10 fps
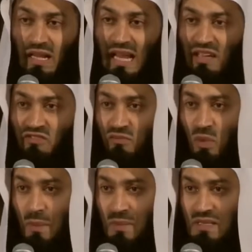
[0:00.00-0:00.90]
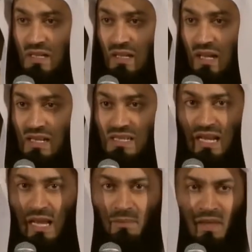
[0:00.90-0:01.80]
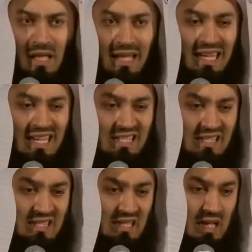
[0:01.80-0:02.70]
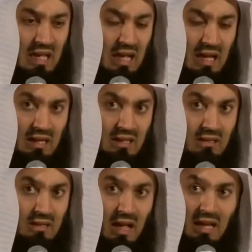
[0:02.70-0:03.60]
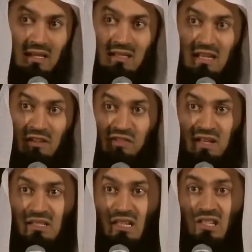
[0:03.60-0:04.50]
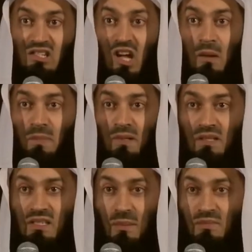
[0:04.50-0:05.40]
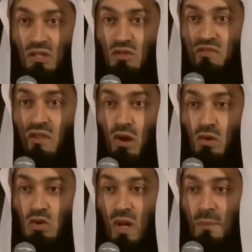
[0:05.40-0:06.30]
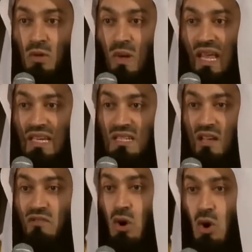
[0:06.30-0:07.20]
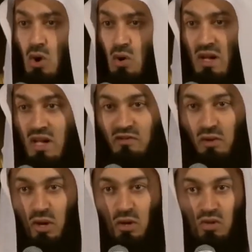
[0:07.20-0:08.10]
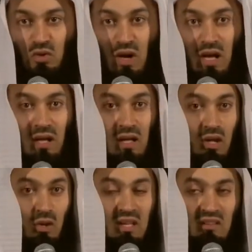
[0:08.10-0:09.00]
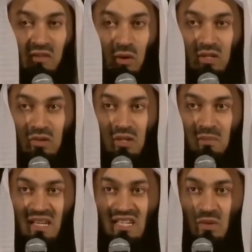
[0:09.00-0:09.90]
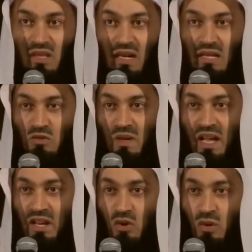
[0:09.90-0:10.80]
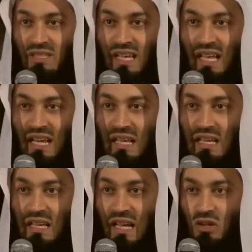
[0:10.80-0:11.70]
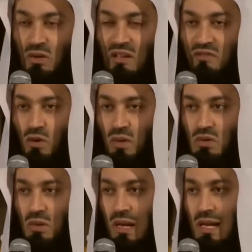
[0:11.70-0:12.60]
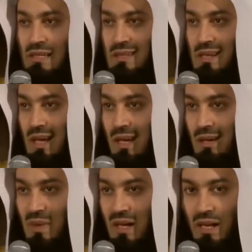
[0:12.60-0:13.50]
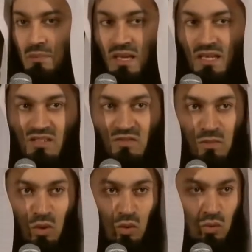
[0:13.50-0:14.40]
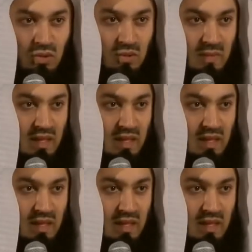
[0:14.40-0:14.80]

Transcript: in the life of Muhammad sallallahu alayhi wa sallam, is a A definite example, something to follow, to emulate. For who? For those who are looking forward to the meeting with Allah subhanahu wa ta'ala and looking forward to the last day. May Allah make us from those.